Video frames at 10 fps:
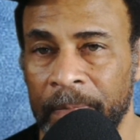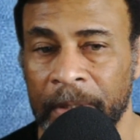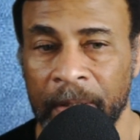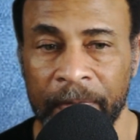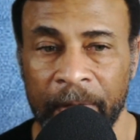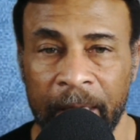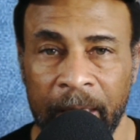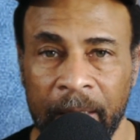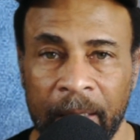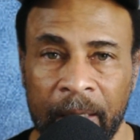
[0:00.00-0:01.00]
bill of
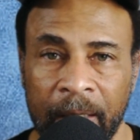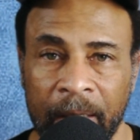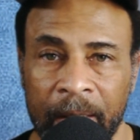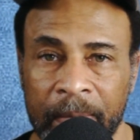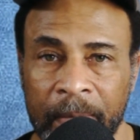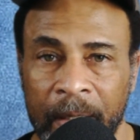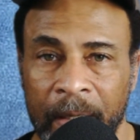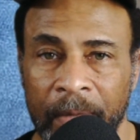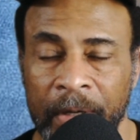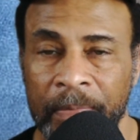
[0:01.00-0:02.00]
lading and
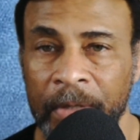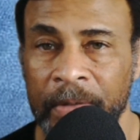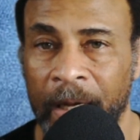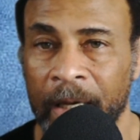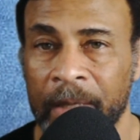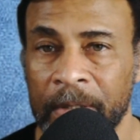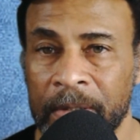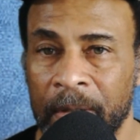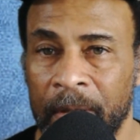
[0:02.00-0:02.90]
airway bill documents